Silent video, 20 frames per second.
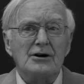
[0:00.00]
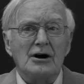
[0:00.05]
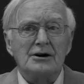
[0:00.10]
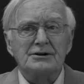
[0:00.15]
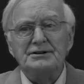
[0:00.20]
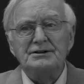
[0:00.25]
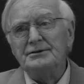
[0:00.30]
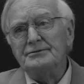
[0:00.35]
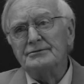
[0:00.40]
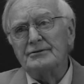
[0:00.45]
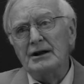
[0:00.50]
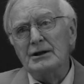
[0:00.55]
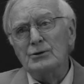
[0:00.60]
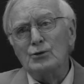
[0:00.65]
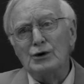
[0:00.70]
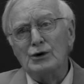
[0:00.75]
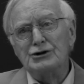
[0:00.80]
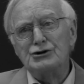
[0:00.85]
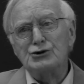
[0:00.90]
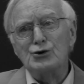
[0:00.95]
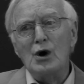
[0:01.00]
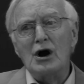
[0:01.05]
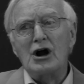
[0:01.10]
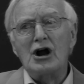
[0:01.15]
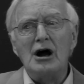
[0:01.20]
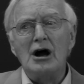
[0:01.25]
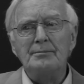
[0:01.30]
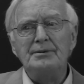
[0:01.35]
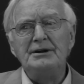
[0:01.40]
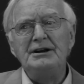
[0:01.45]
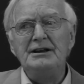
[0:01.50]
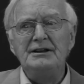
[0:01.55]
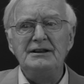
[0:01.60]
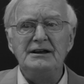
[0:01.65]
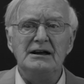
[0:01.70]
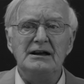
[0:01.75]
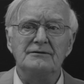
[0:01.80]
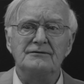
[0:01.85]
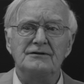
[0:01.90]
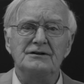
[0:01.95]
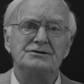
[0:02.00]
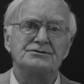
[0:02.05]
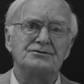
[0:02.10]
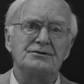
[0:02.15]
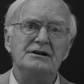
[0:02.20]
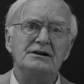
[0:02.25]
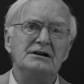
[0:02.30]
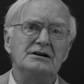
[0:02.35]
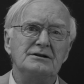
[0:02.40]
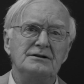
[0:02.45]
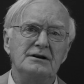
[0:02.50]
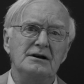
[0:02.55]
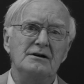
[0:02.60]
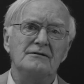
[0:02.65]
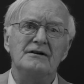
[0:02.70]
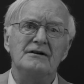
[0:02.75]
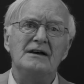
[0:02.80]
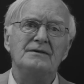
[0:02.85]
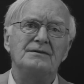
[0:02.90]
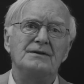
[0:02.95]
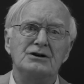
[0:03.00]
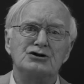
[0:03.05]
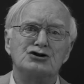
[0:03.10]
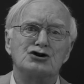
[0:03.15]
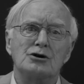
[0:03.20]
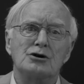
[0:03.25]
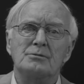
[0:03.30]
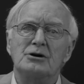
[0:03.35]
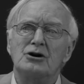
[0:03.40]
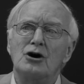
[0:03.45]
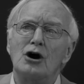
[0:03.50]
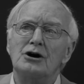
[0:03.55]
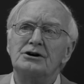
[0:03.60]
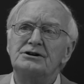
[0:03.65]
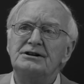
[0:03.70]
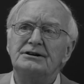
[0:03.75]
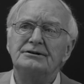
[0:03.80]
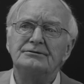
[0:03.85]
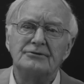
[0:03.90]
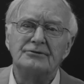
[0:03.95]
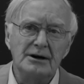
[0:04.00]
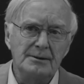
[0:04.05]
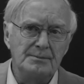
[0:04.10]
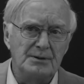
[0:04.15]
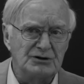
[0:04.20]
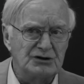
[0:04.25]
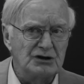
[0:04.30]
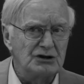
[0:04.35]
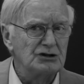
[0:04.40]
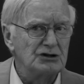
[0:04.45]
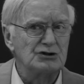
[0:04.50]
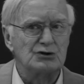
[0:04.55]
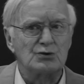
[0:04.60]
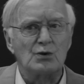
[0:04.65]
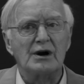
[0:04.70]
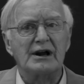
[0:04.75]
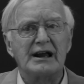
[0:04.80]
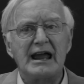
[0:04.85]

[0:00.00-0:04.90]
Artillery were to accompany the infantry in the event that German artillery positions were